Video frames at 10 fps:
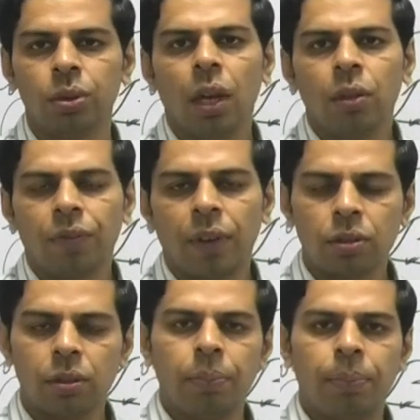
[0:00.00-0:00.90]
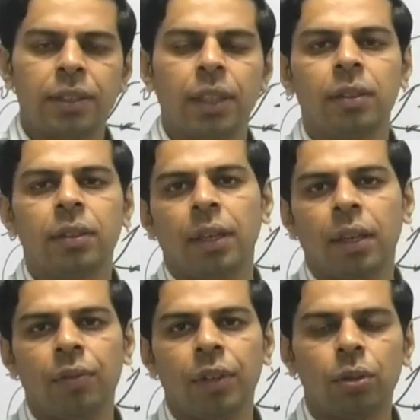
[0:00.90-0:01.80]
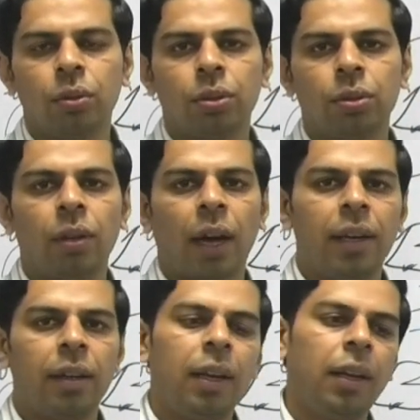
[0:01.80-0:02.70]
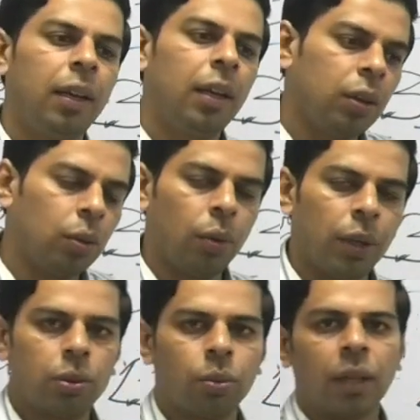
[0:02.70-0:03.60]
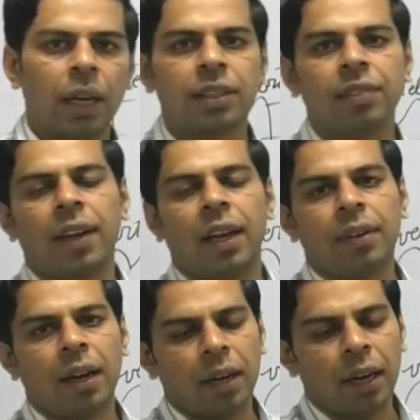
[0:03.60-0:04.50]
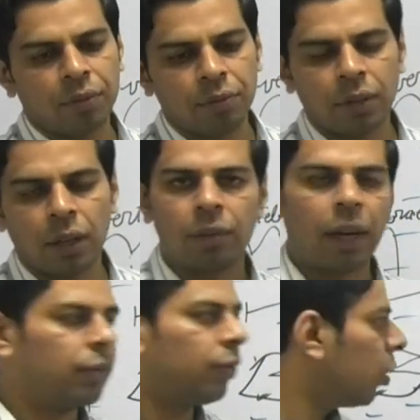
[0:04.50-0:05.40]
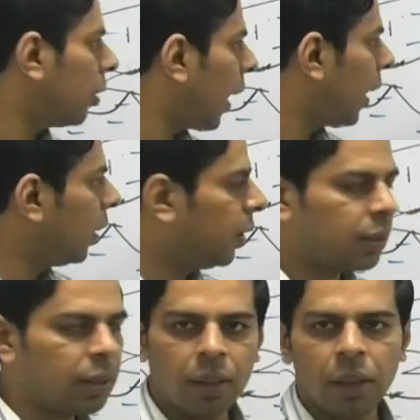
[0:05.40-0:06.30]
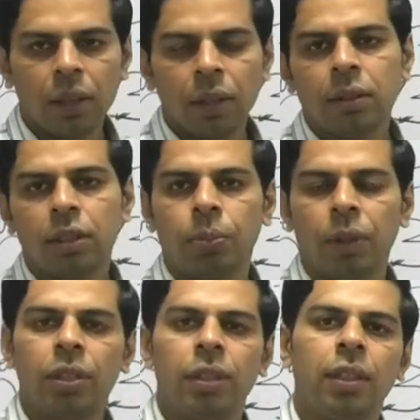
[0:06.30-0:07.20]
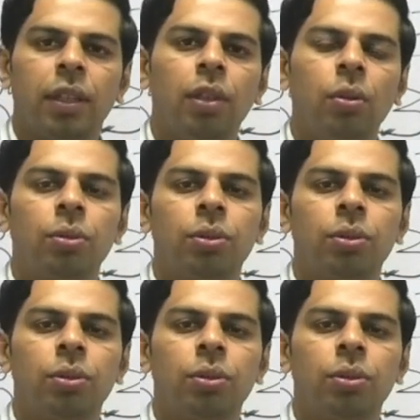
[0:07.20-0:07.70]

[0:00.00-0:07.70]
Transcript: first basic thing which you should ideally do is to classify at, at, at what likely is the species in news